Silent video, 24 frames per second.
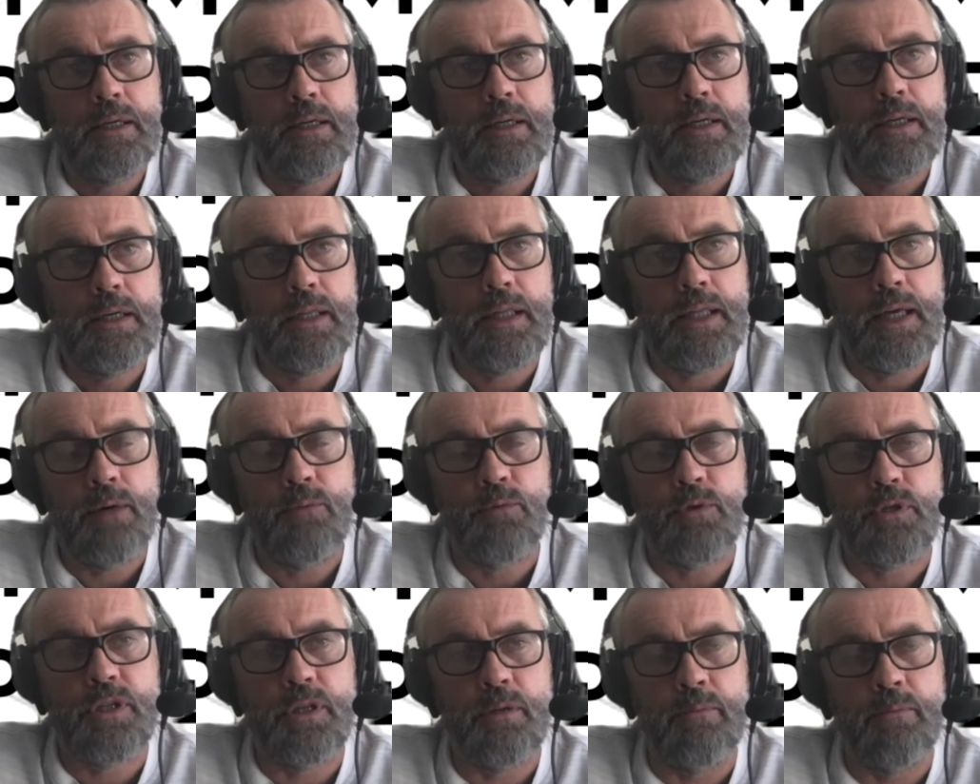That
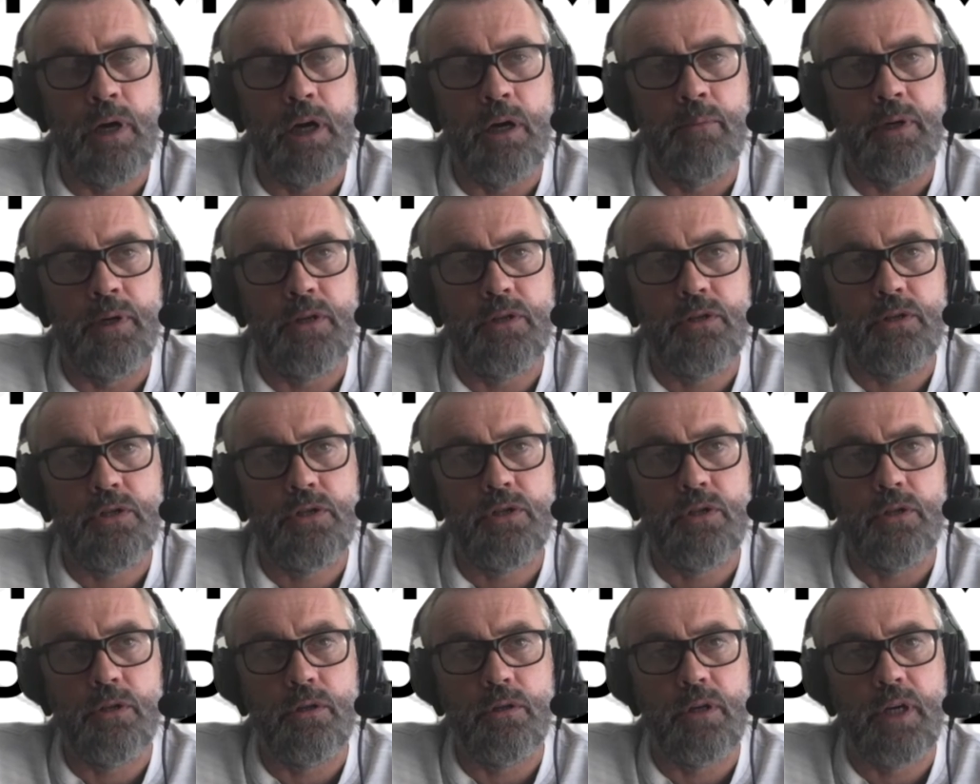was the moment
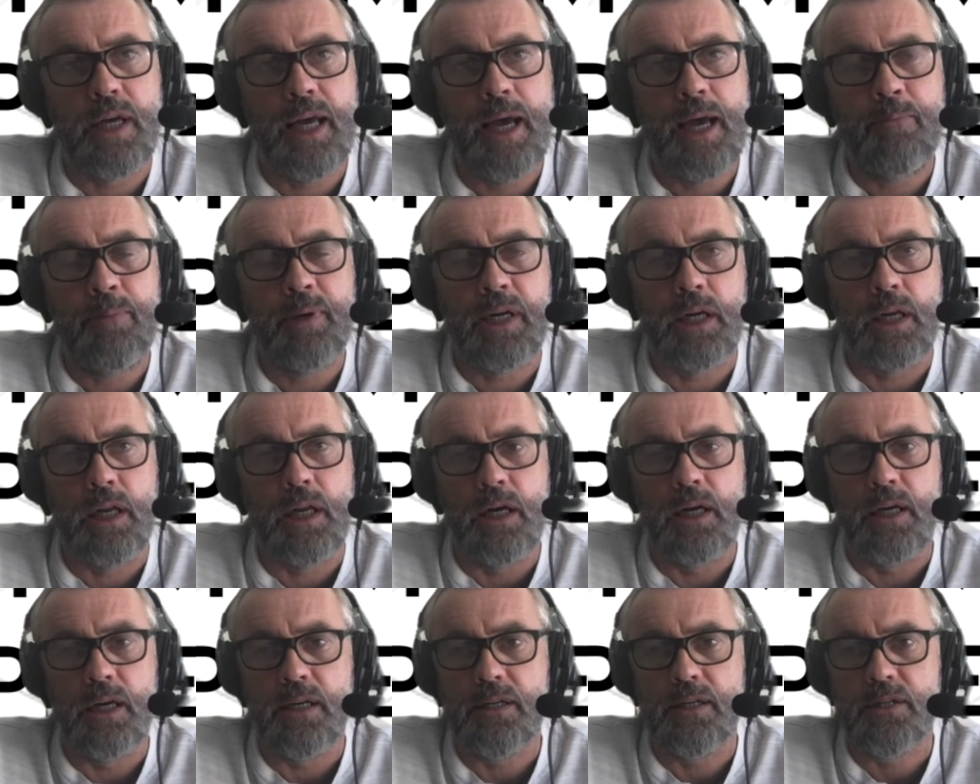to
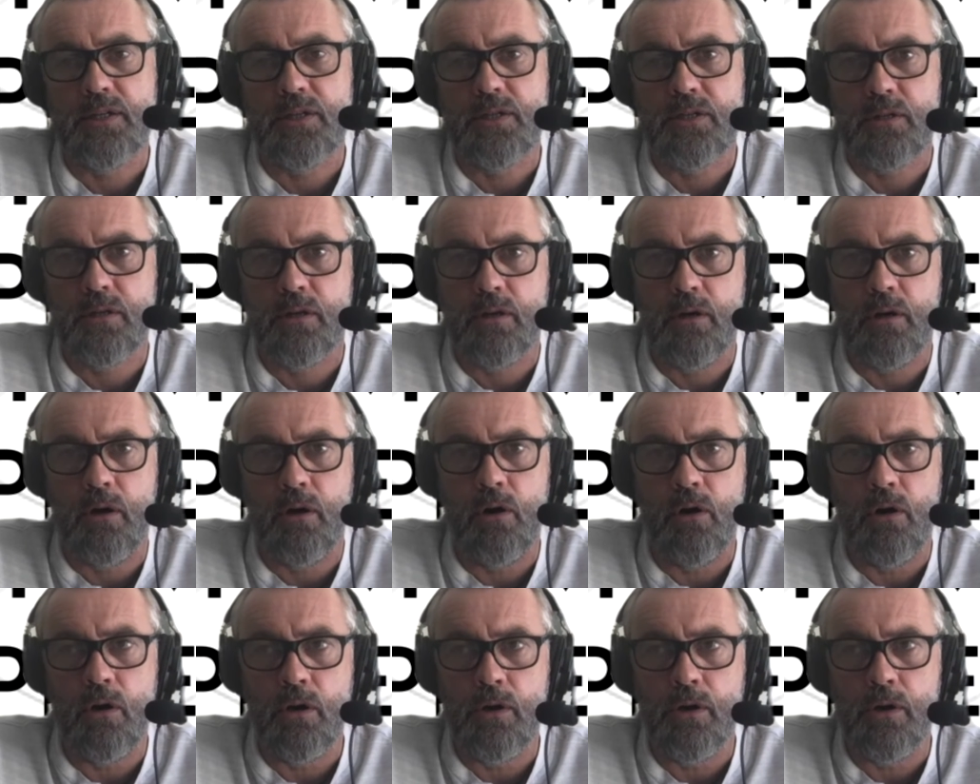capitalize
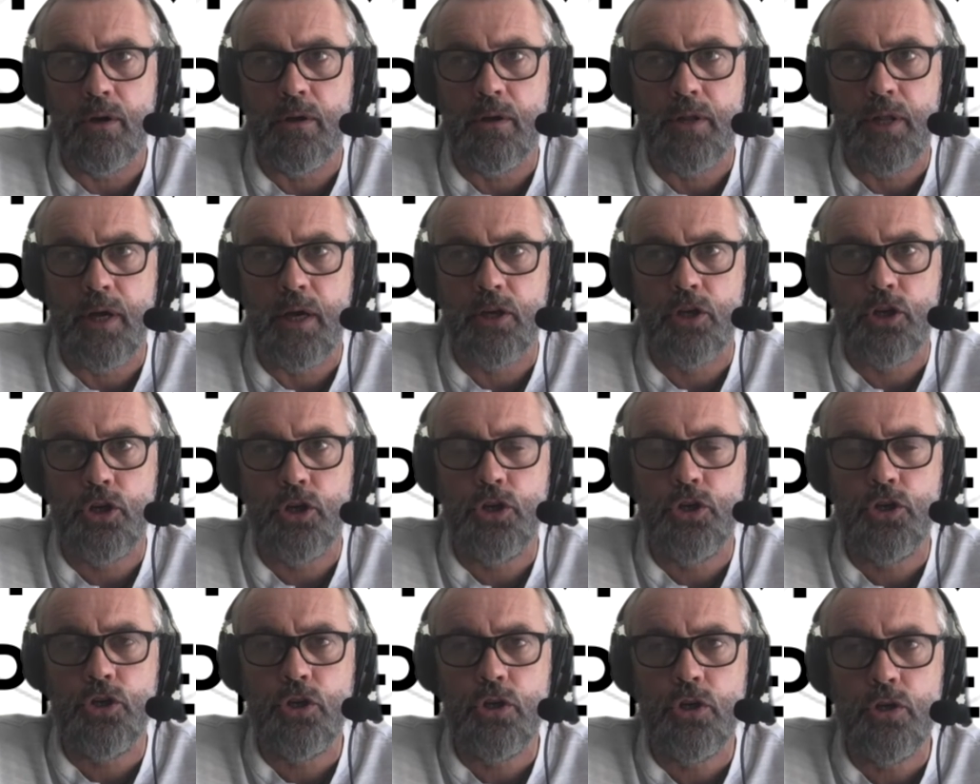on that
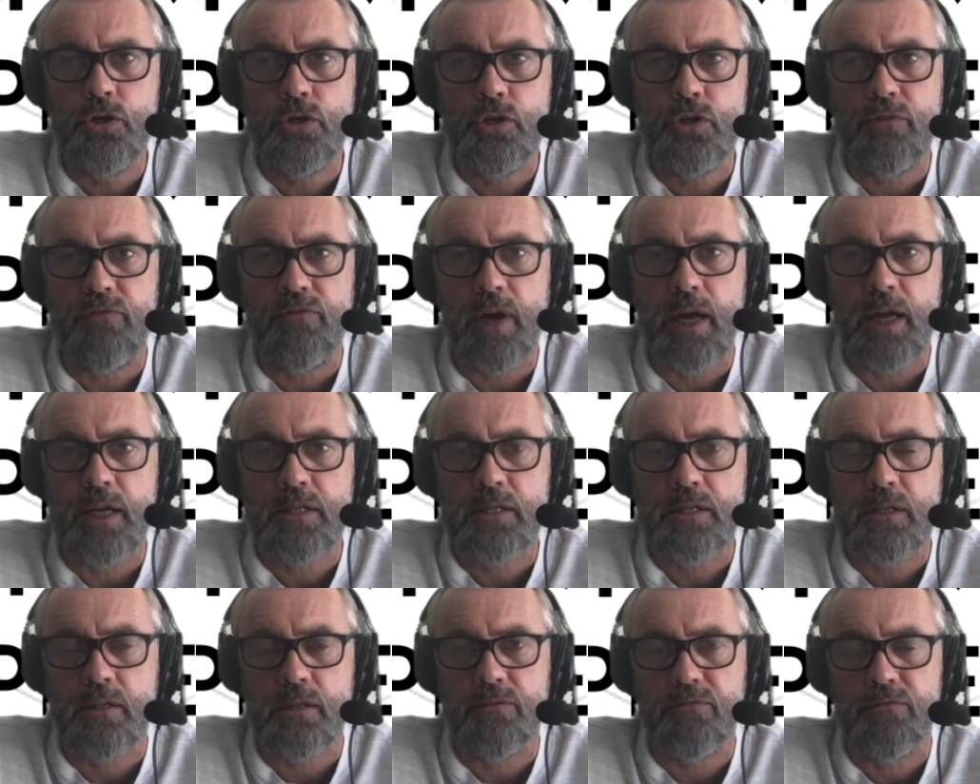huge event
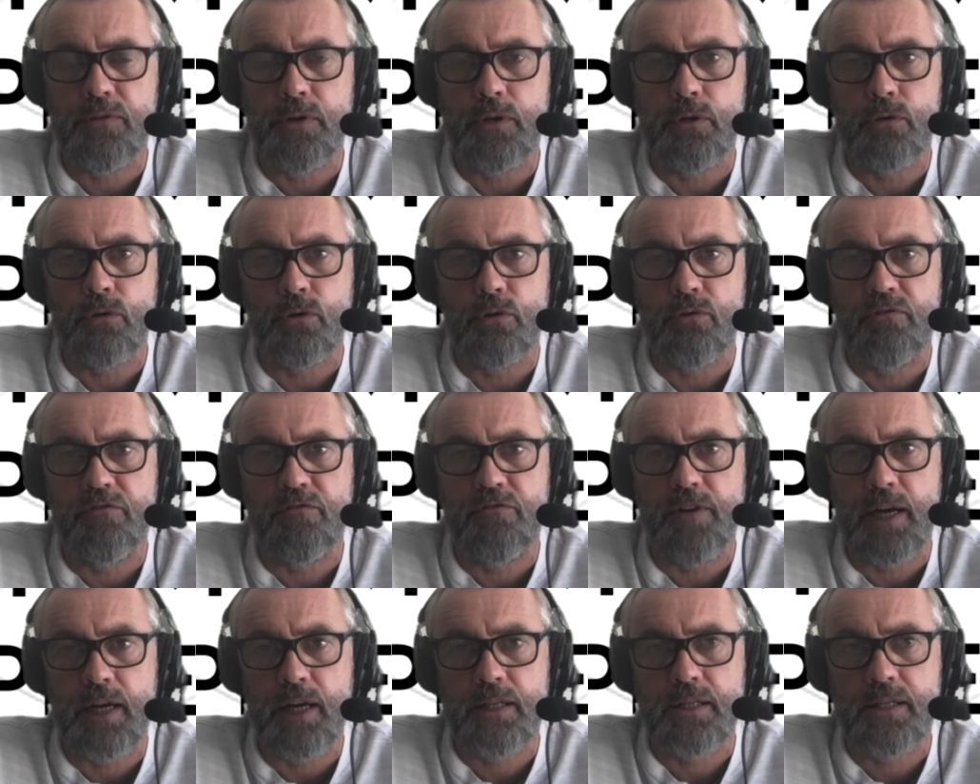and the feel good
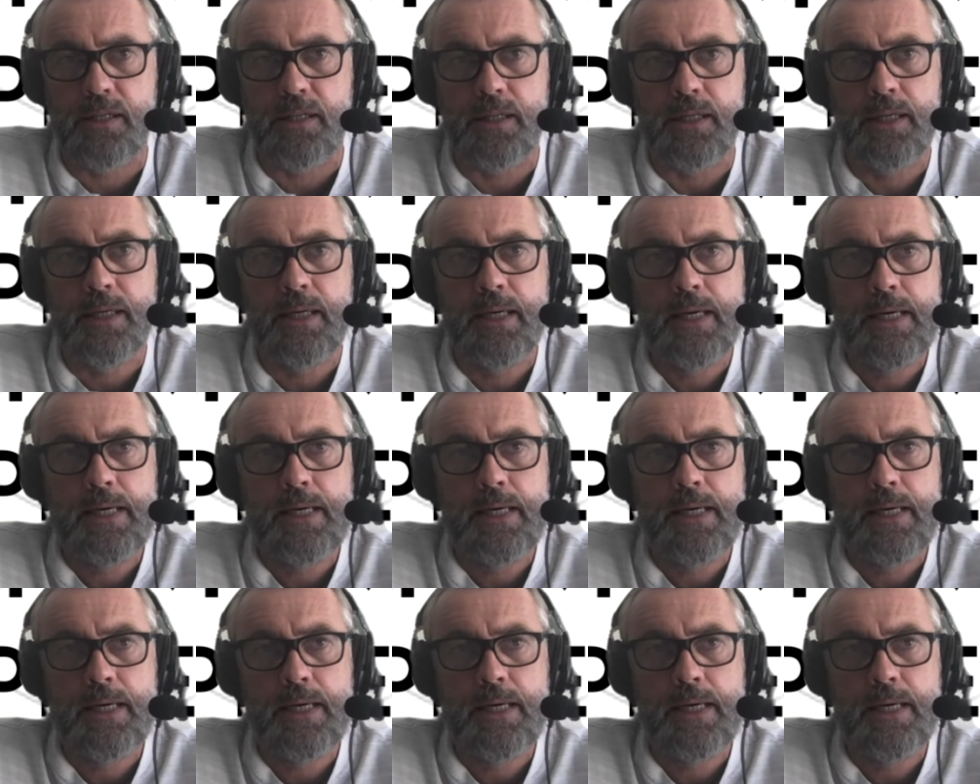factor.